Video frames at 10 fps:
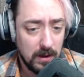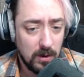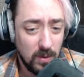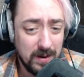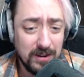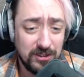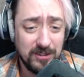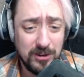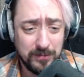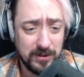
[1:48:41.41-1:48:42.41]
Why do I
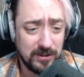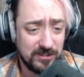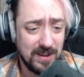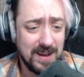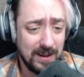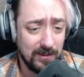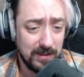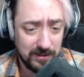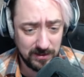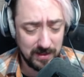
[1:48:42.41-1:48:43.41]
judge you for your style?
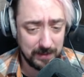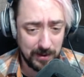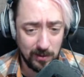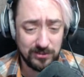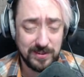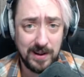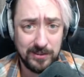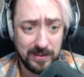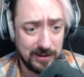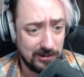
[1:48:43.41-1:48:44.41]
It's not like my own style is
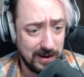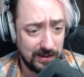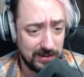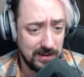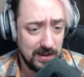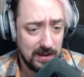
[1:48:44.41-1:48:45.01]
anything crazy.